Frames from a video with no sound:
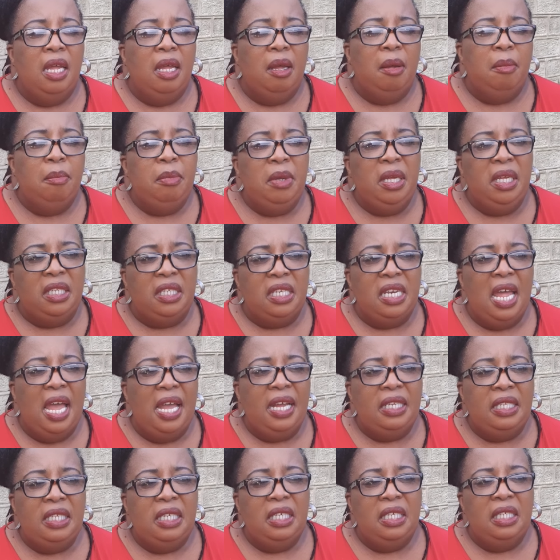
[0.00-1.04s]

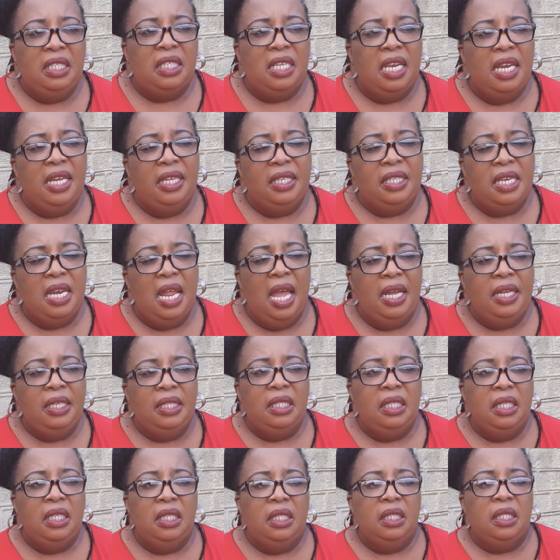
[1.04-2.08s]
mid-90s, late
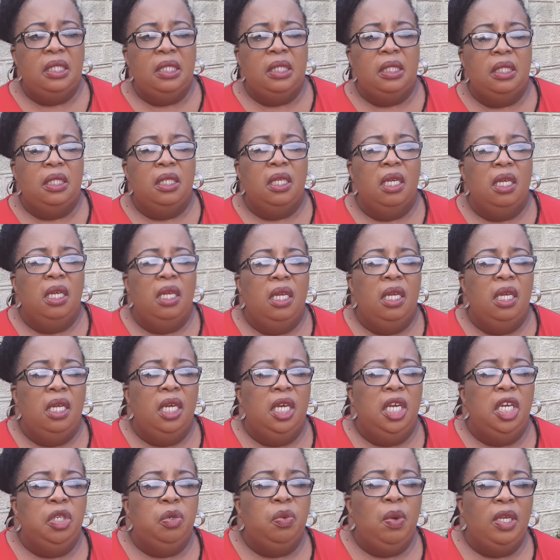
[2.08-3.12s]
90s,
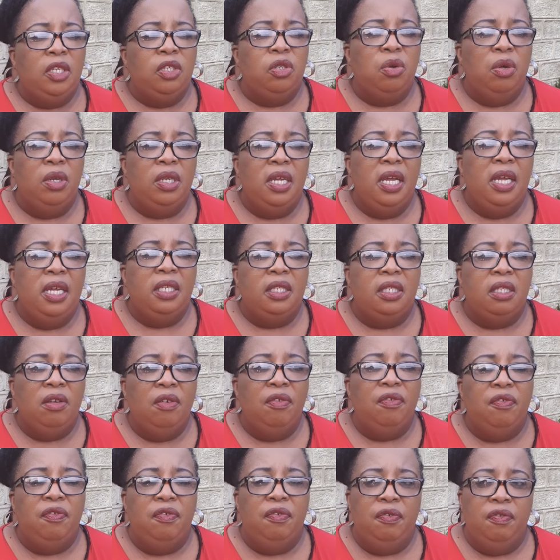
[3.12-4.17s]
it was not as if
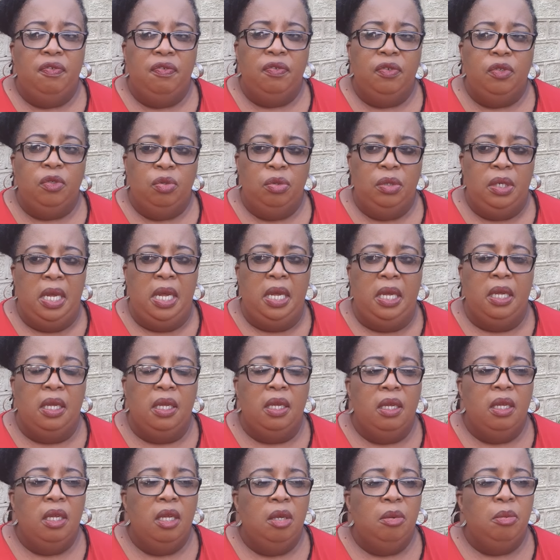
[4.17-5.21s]
today,
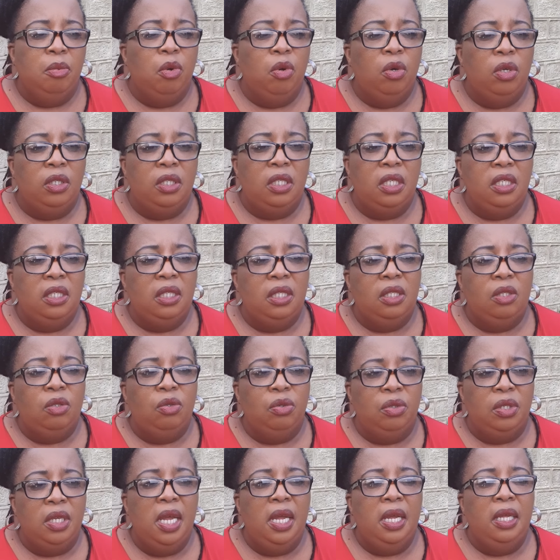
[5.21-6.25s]
because
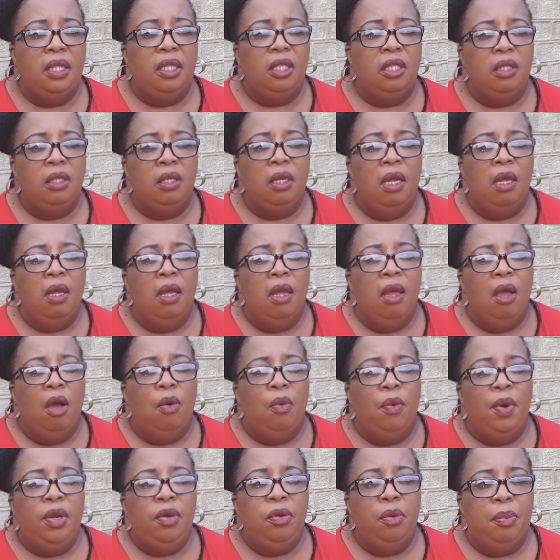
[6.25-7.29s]
today,
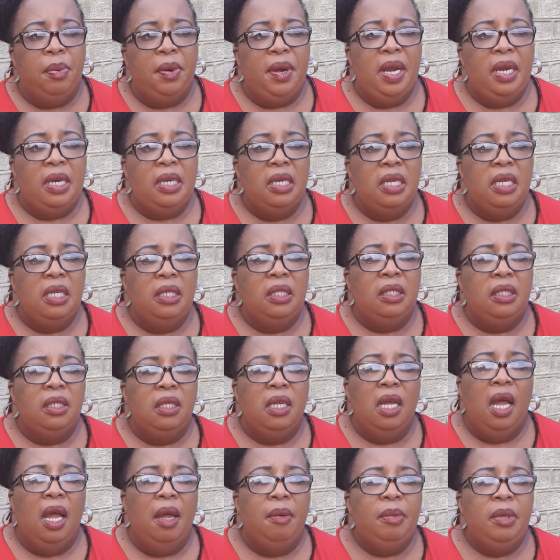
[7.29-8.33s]
when you're pregnant,
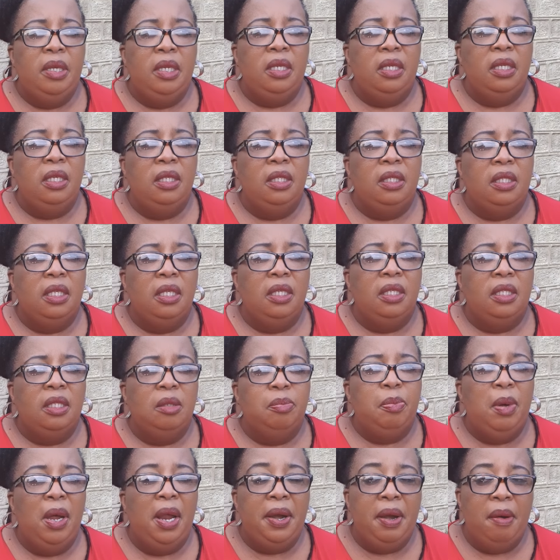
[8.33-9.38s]
it's
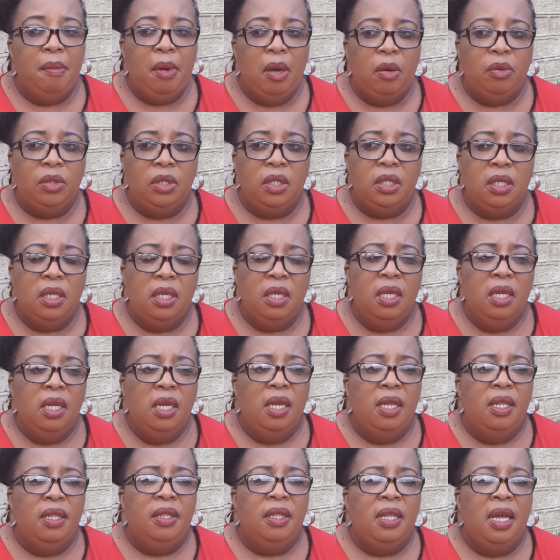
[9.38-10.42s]
paramount
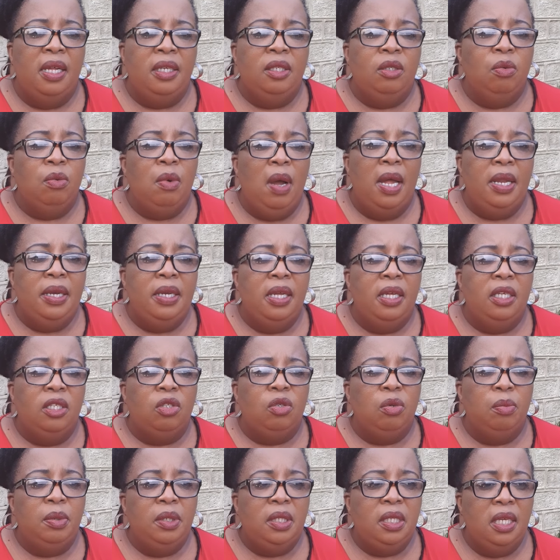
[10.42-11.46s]
that one has to
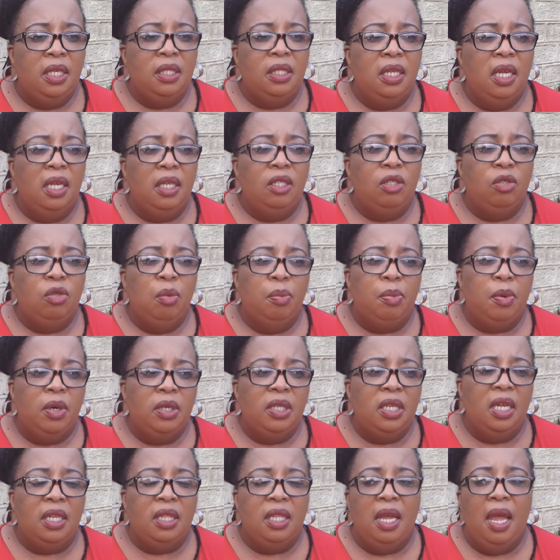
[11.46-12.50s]
be tested to
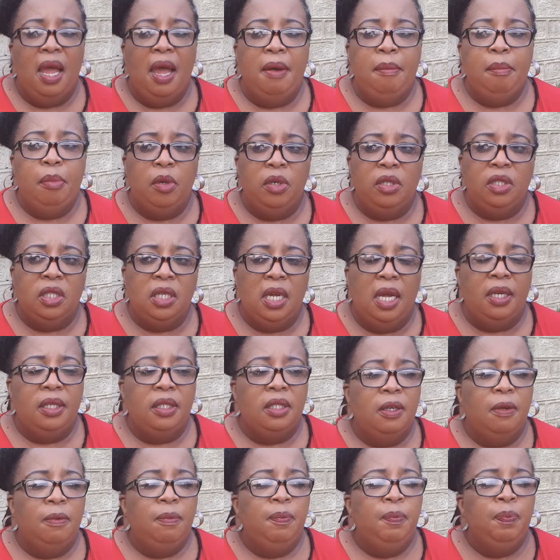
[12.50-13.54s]
protect the unborn child.